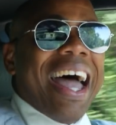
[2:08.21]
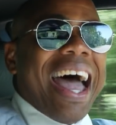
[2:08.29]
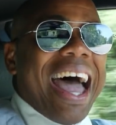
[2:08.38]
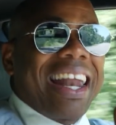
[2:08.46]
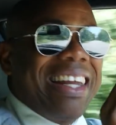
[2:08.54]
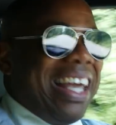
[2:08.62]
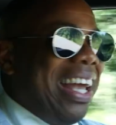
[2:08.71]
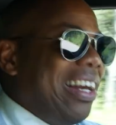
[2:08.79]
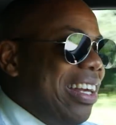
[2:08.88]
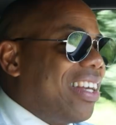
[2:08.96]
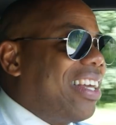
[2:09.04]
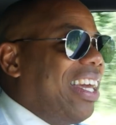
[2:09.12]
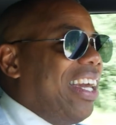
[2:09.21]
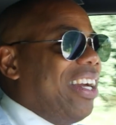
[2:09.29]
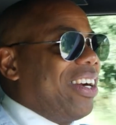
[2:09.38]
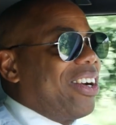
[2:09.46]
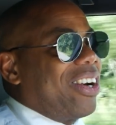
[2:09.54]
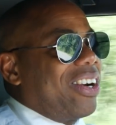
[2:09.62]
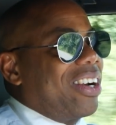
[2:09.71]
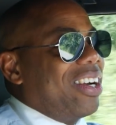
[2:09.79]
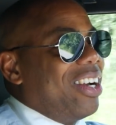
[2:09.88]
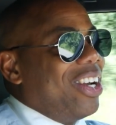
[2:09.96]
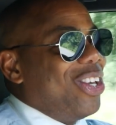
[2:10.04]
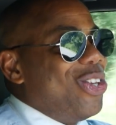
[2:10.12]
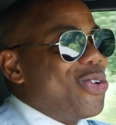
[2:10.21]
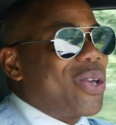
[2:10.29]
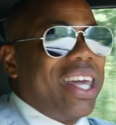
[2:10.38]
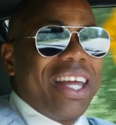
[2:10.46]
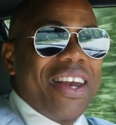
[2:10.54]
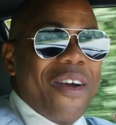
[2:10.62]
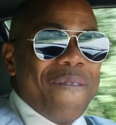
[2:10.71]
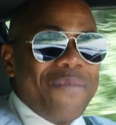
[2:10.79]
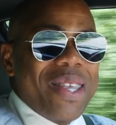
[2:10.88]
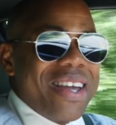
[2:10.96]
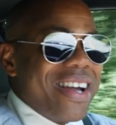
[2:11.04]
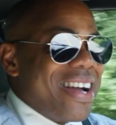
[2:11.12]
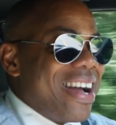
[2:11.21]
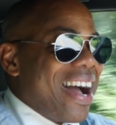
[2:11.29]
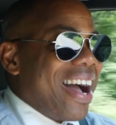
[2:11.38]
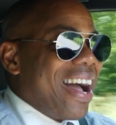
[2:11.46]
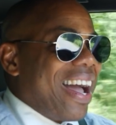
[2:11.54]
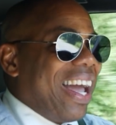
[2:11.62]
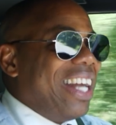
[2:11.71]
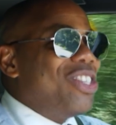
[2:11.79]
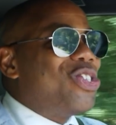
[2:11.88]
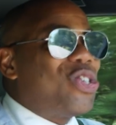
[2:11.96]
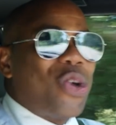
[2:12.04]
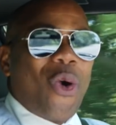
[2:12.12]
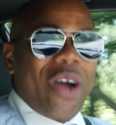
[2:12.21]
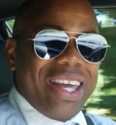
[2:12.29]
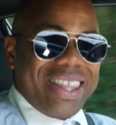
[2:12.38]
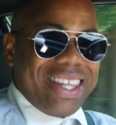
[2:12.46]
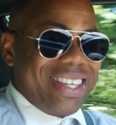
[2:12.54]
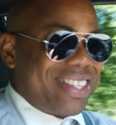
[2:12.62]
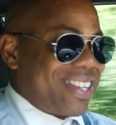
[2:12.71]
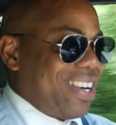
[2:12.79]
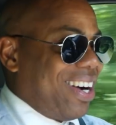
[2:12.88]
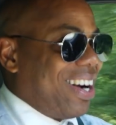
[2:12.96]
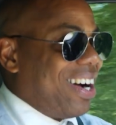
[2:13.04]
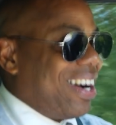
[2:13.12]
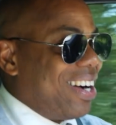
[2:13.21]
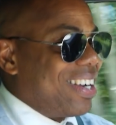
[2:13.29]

At any gear, you can enjoy this car.